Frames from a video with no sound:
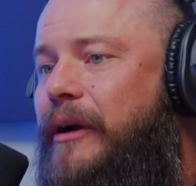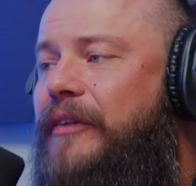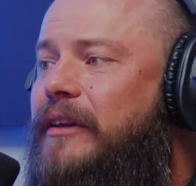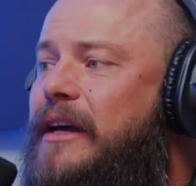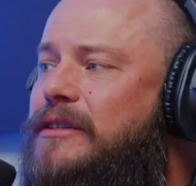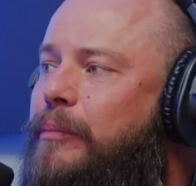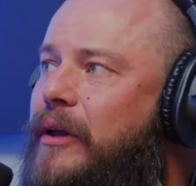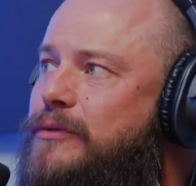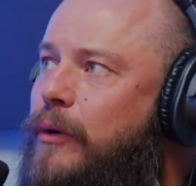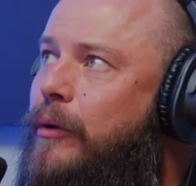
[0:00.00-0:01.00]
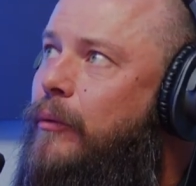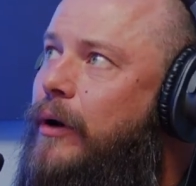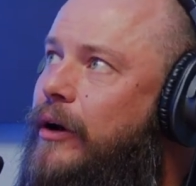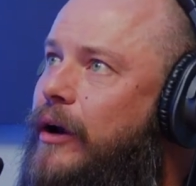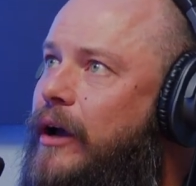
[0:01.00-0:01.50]
But I think that's the place
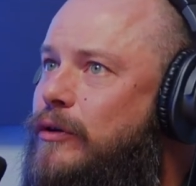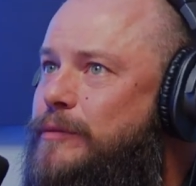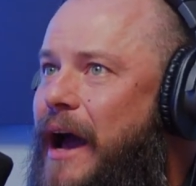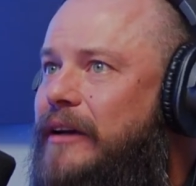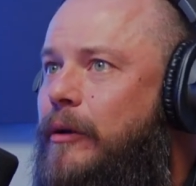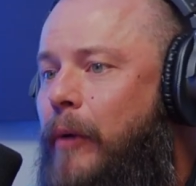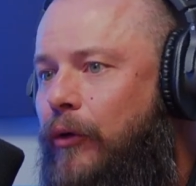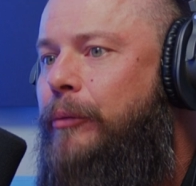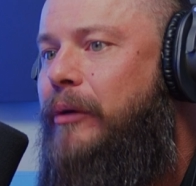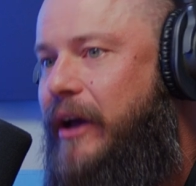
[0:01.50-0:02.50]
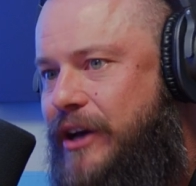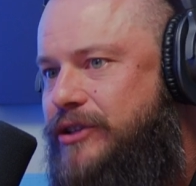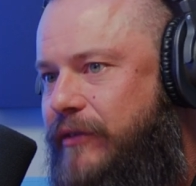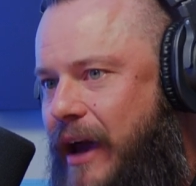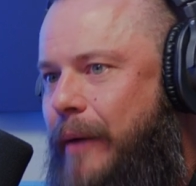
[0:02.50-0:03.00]
where it goes back to
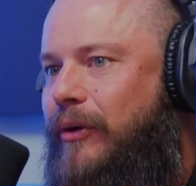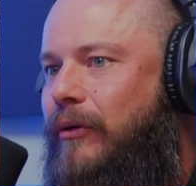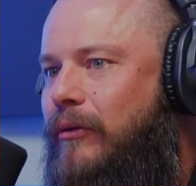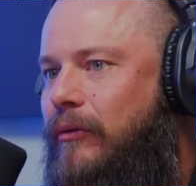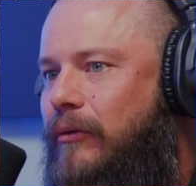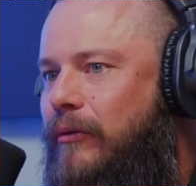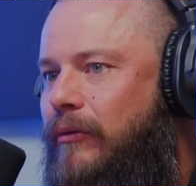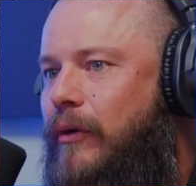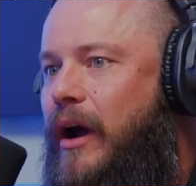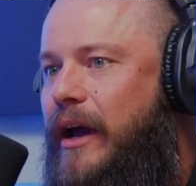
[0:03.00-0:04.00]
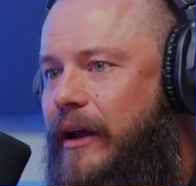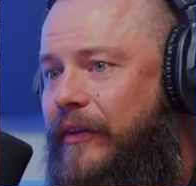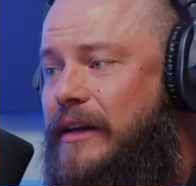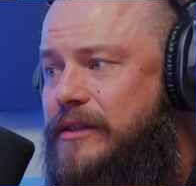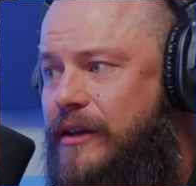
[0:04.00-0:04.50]
multiplication of capital, right? And
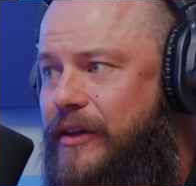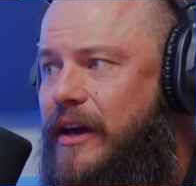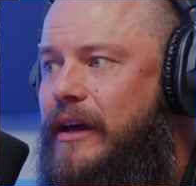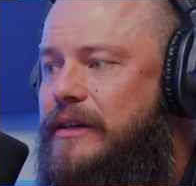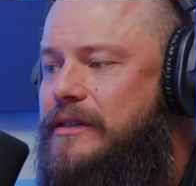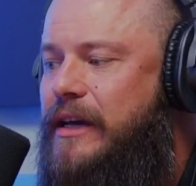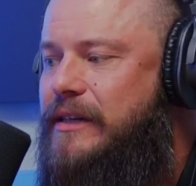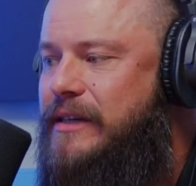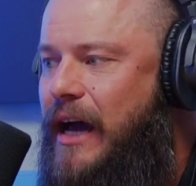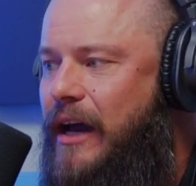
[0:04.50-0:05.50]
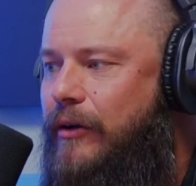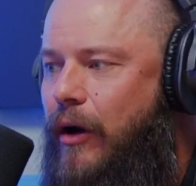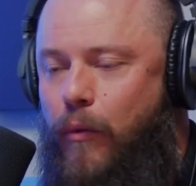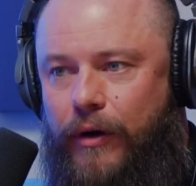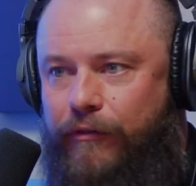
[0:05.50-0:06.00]
that's the thing is it's not
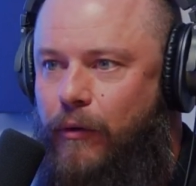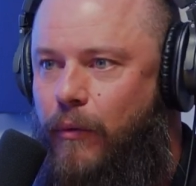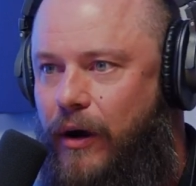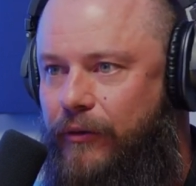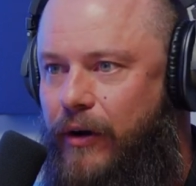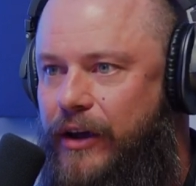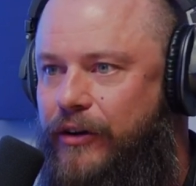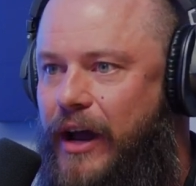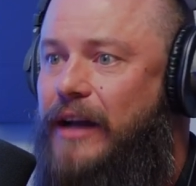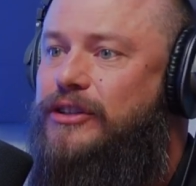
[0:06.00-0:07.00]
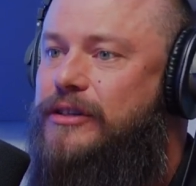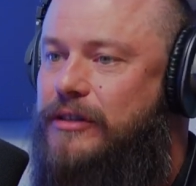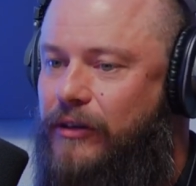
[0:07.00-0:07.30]
a one-for-one, right? You're not just